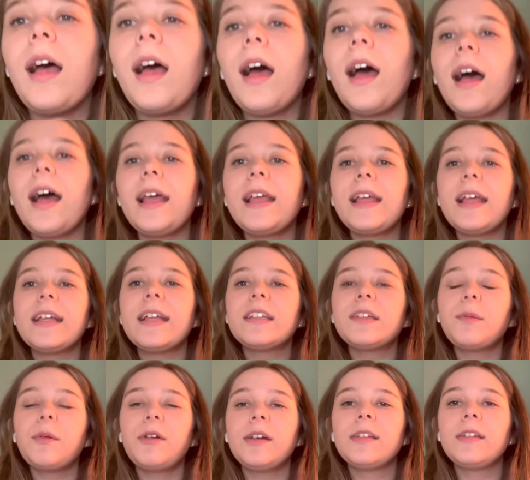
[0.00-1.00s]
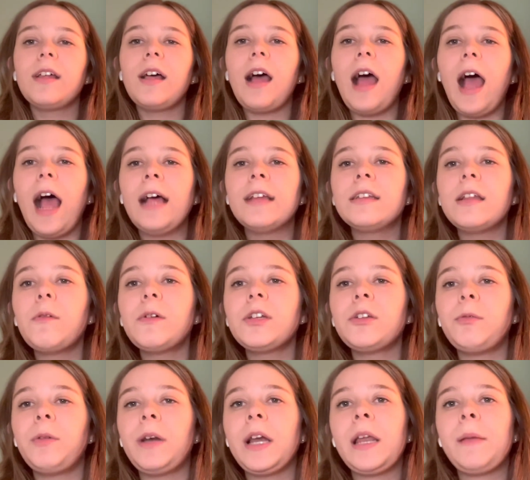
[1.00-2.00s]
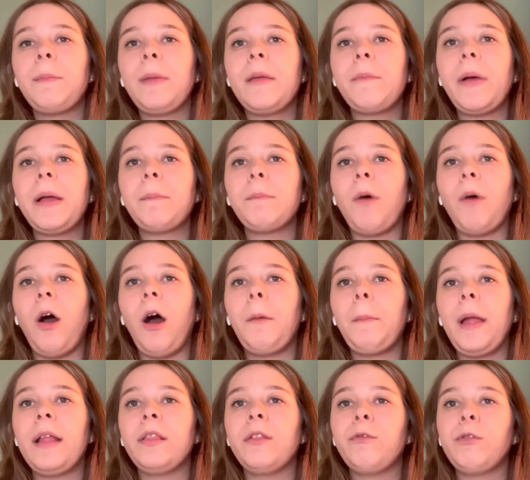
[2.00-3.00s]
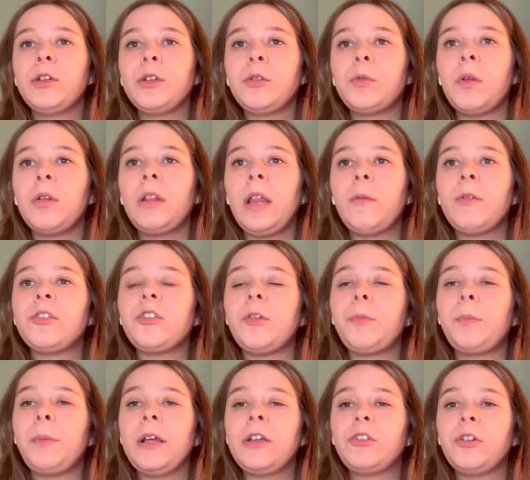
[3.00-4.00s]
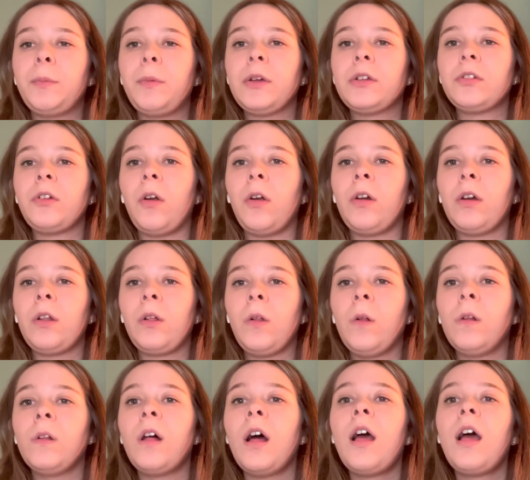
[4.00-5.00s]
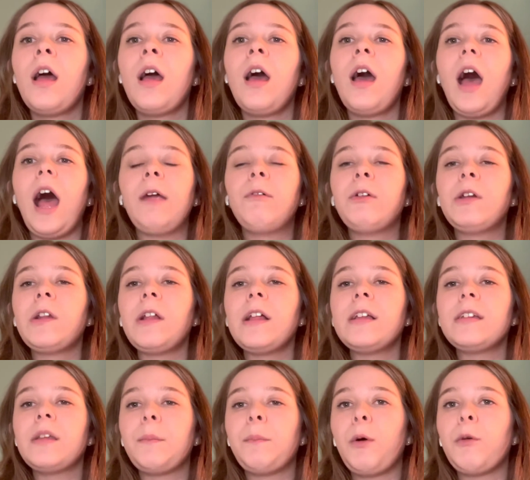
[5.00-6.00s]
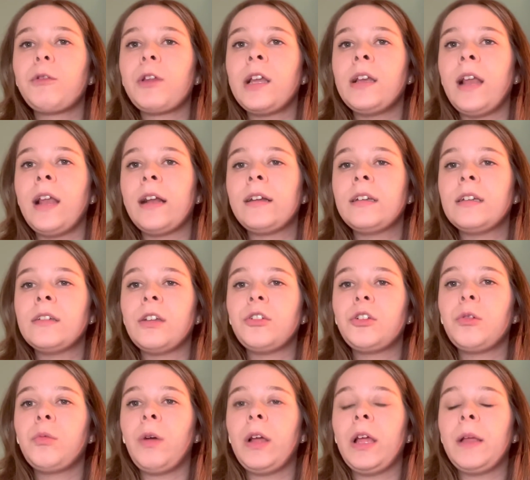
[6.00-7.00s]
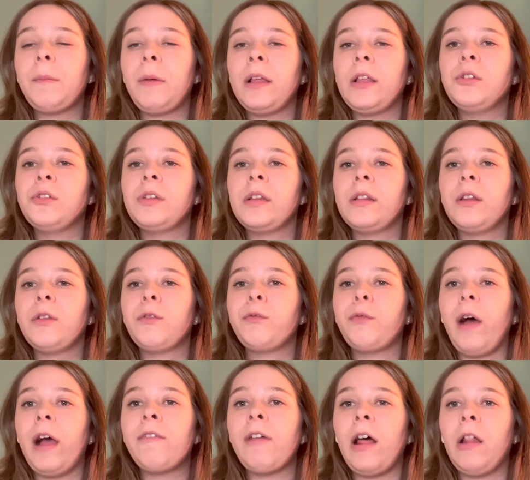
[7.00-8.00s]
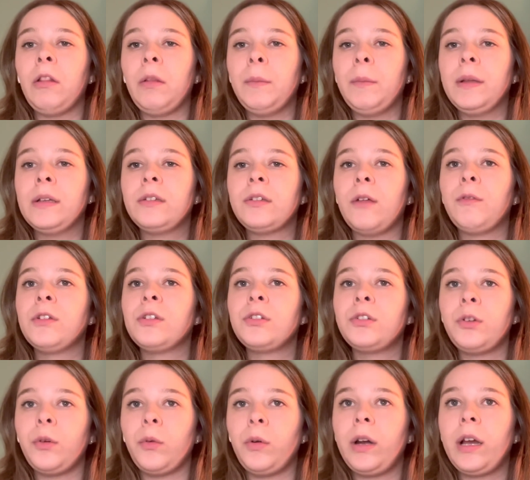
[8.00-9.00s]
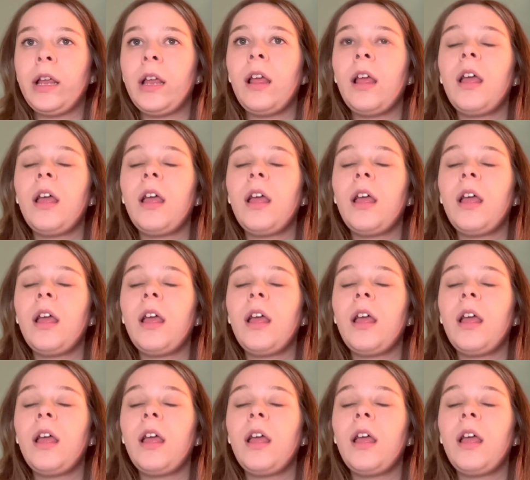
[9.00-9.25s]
Hi, it's Marisa. As I was reading Me, My Mom, and the Visual Language of Picture Books article, I realized that both connect in such a way by using the 5 elements of the story,